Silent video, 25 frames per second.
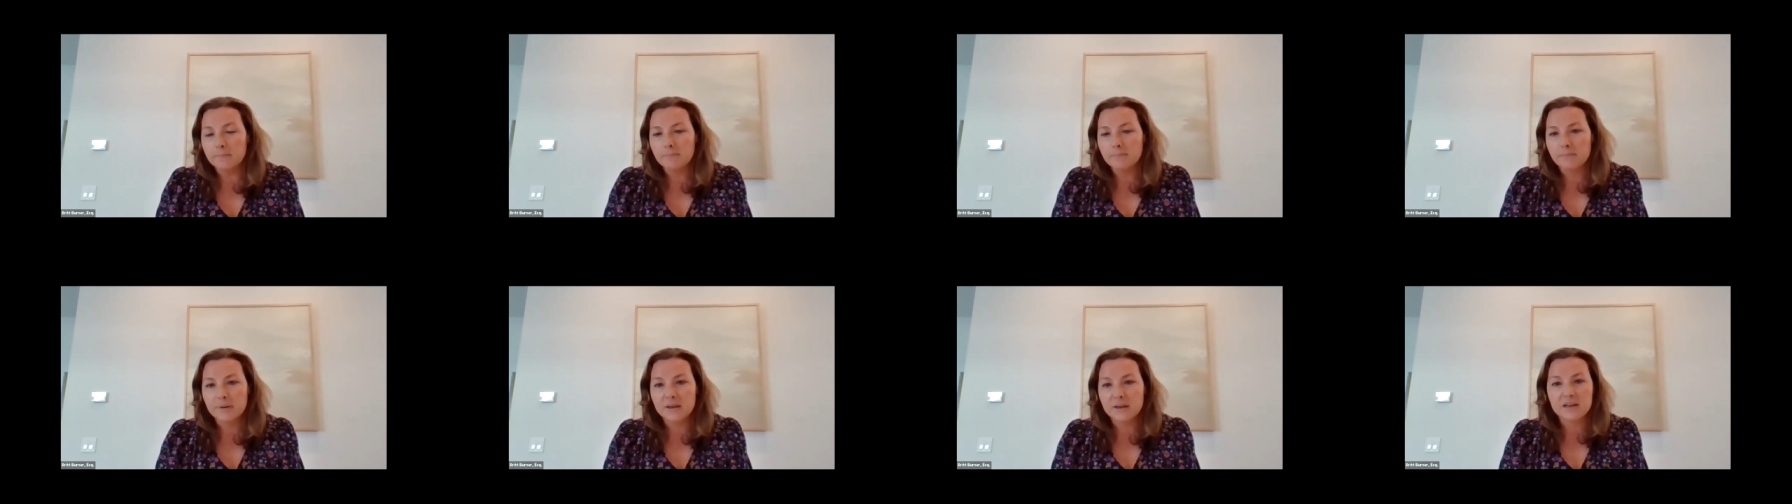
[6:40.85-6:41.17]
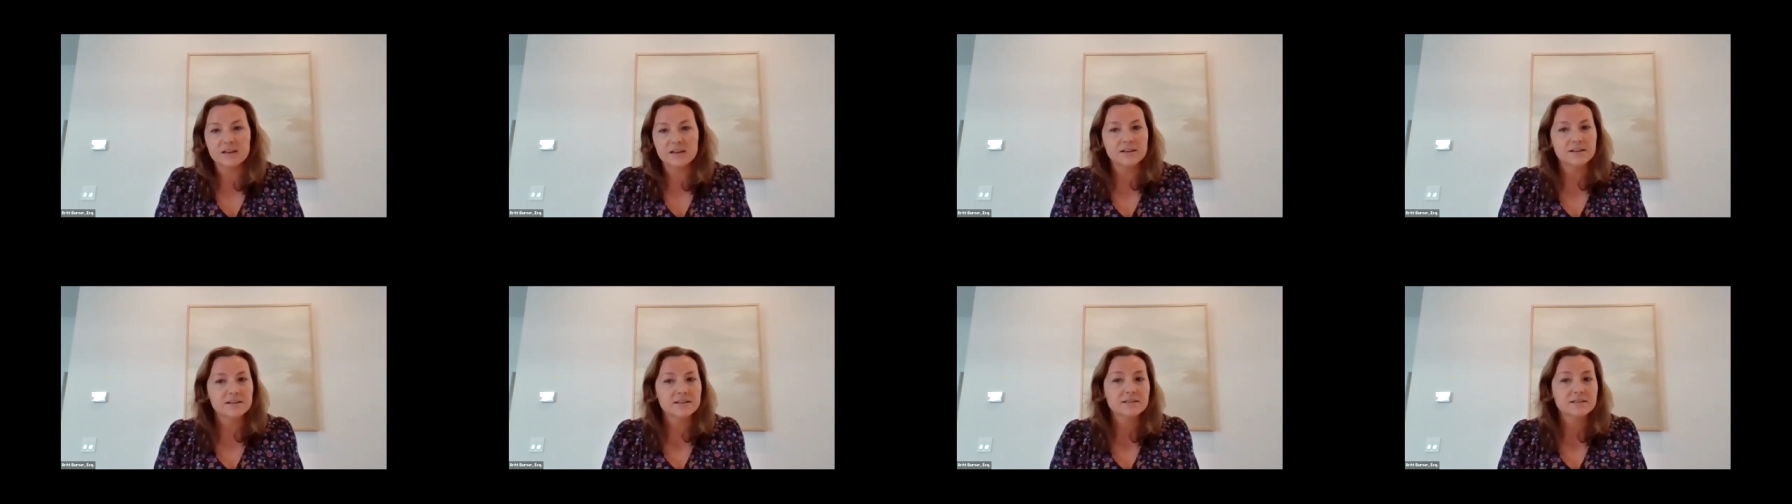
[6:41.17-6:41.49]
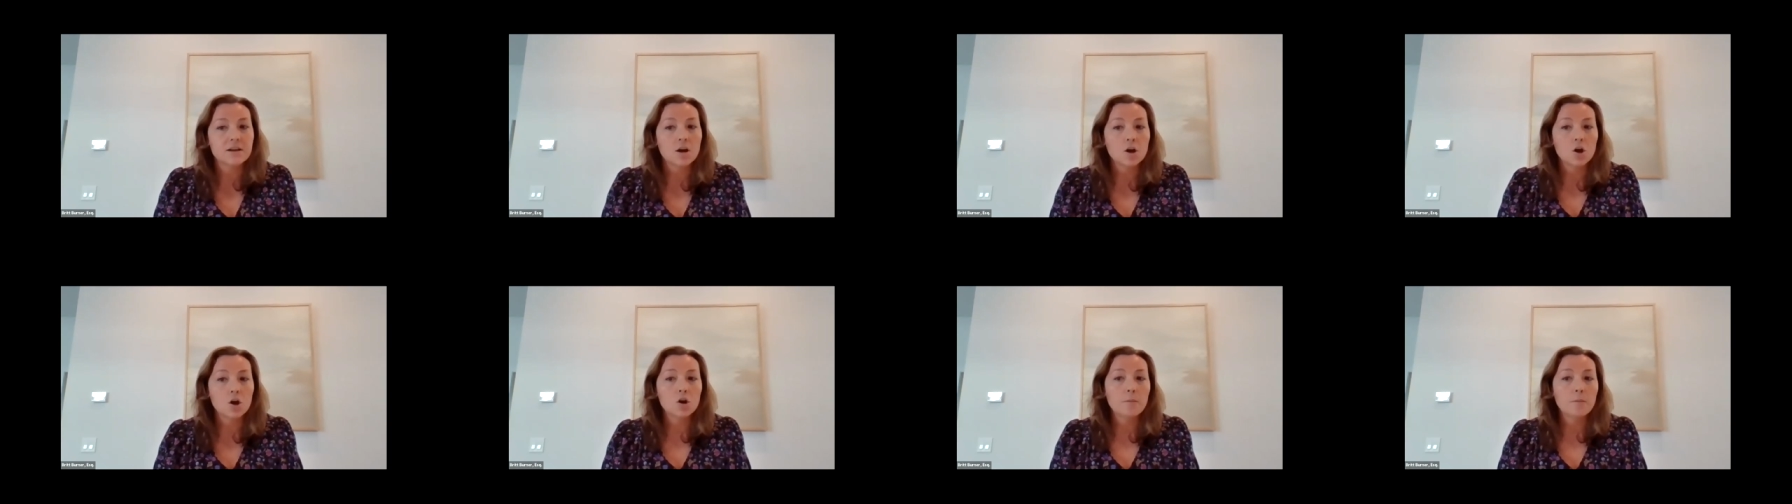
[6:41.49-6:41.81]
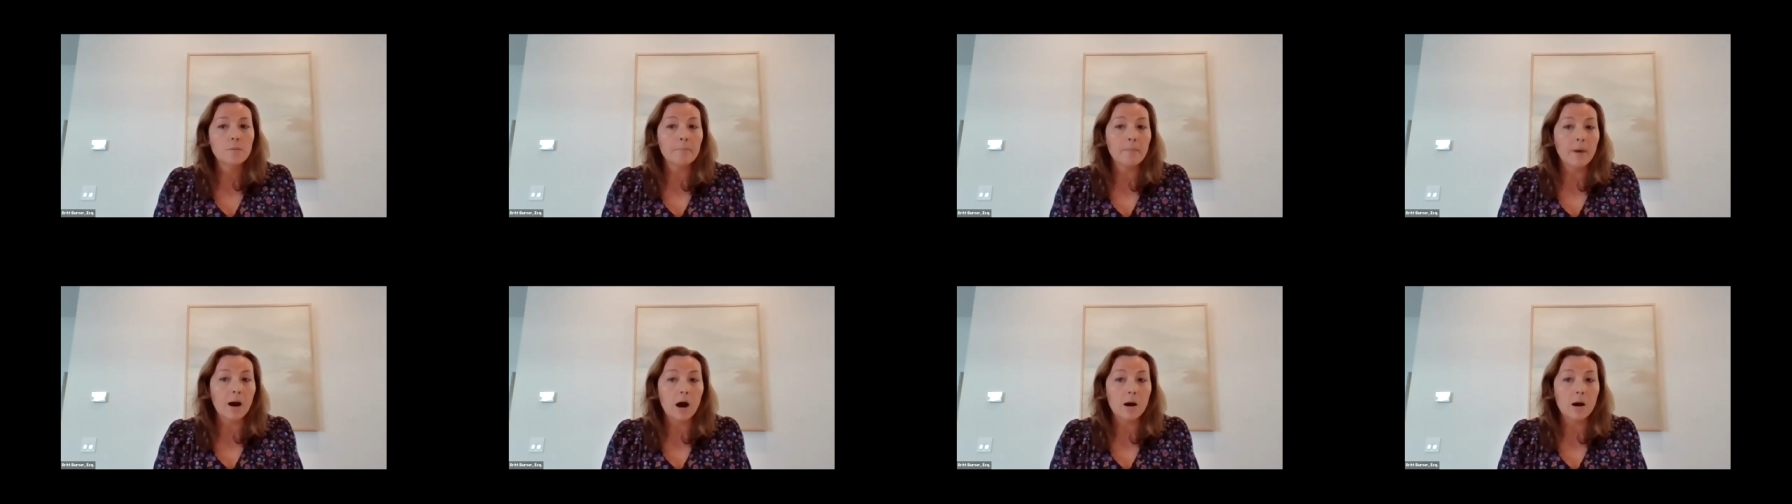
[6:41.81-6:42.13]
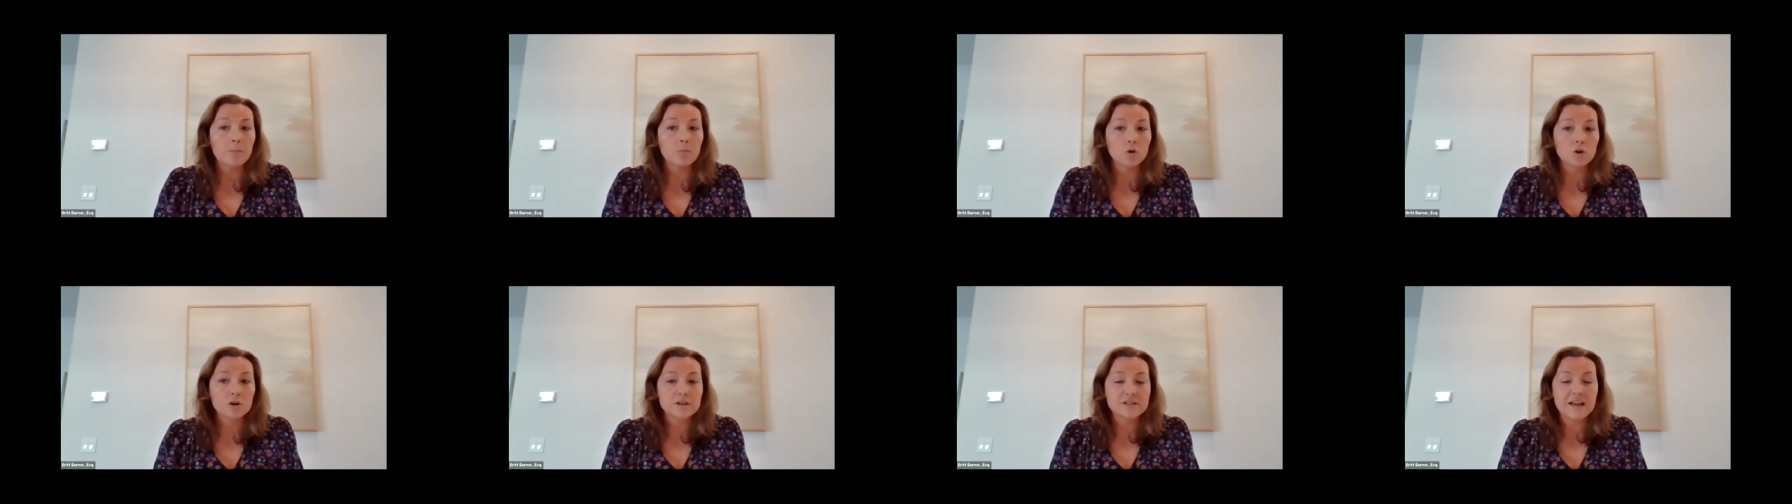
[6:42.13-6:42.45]
because
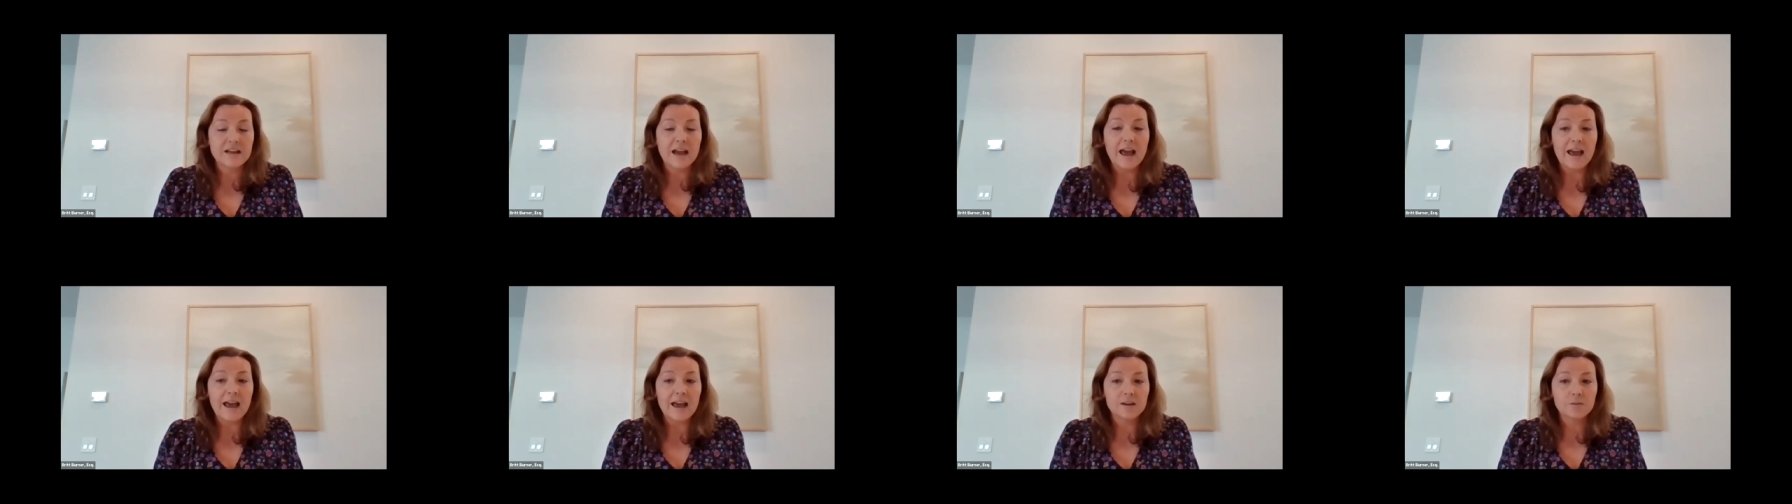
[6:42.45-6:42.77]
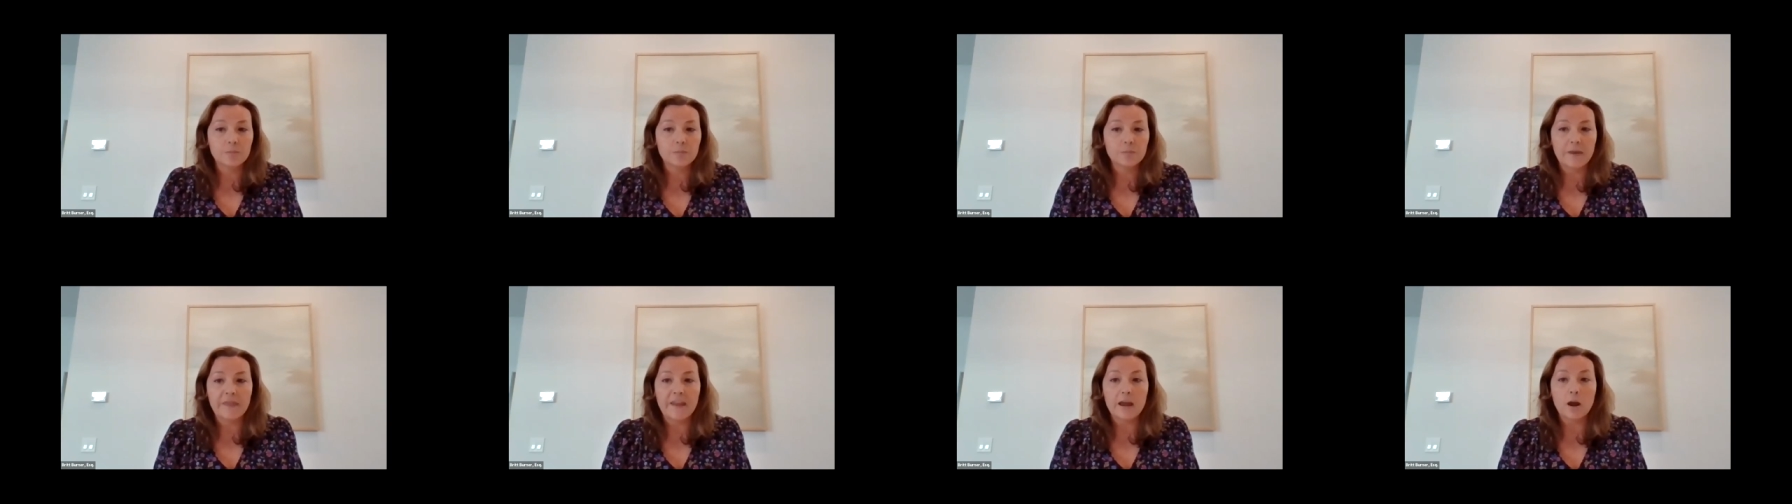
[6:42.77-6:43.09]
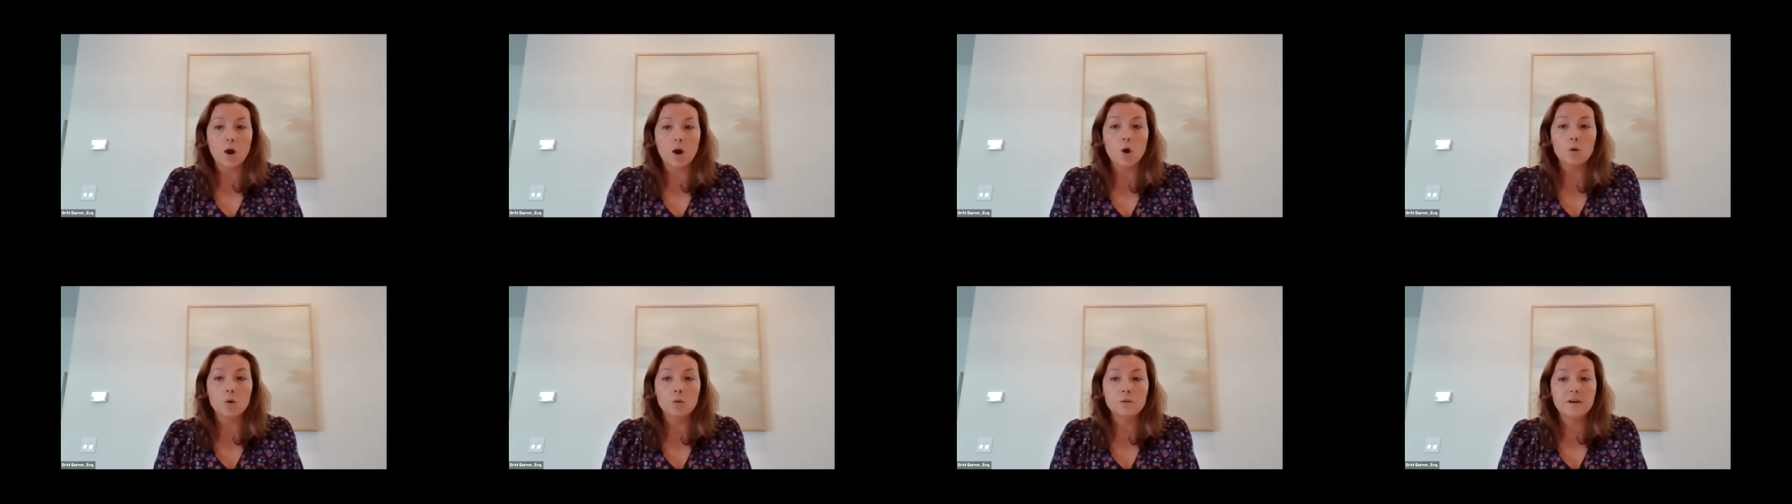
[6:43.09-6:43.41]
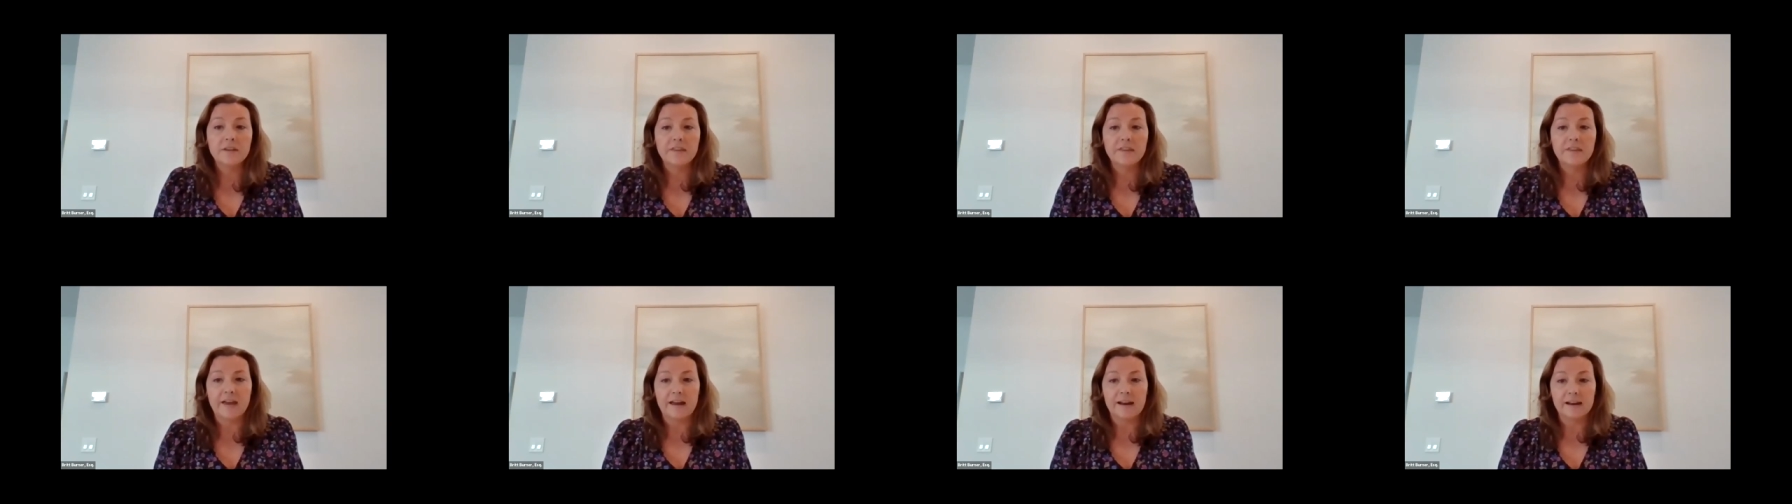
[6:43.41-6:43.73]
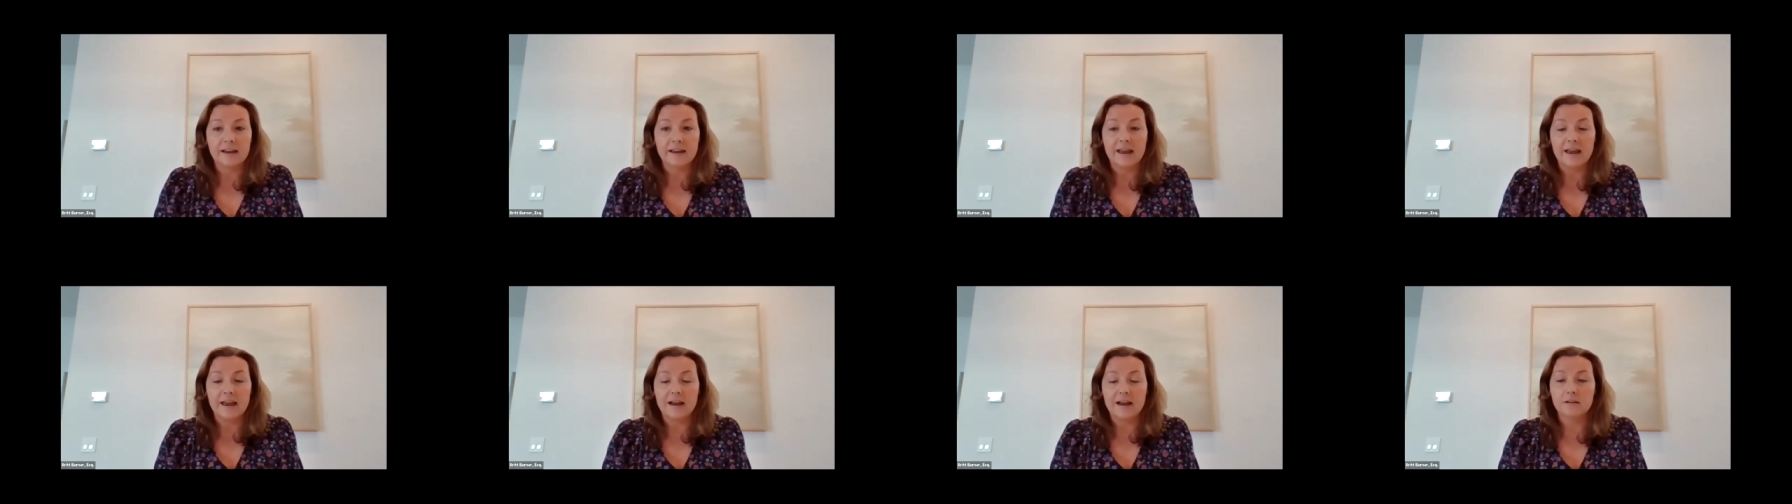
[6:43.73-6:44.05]
mom or dad, when they owned that
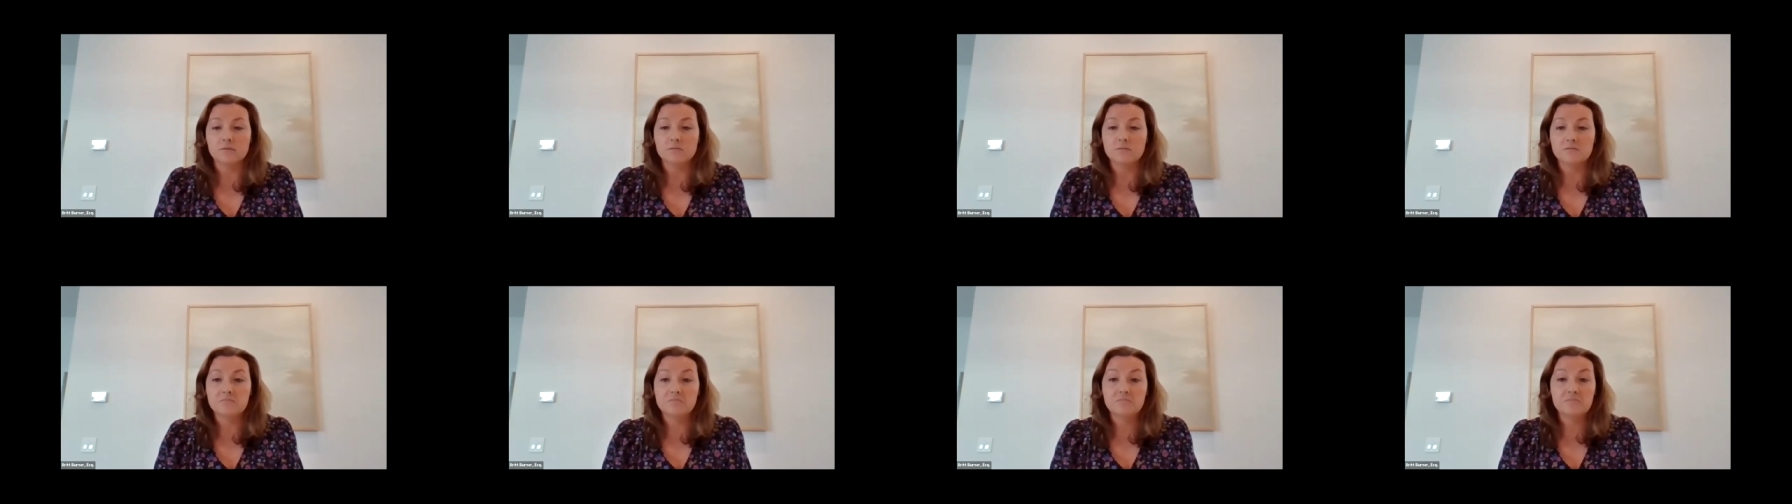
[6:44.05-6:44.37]
account,